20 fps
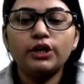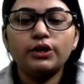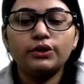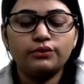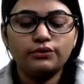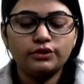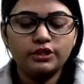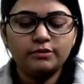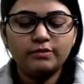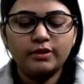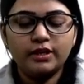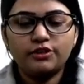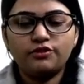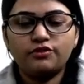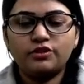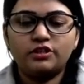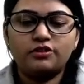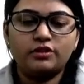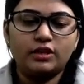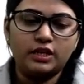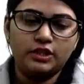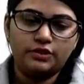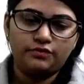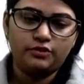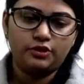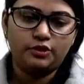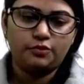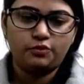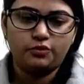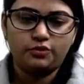Rudimentary
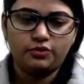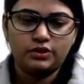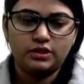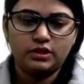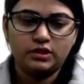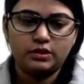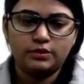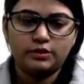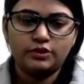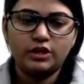transverse process. The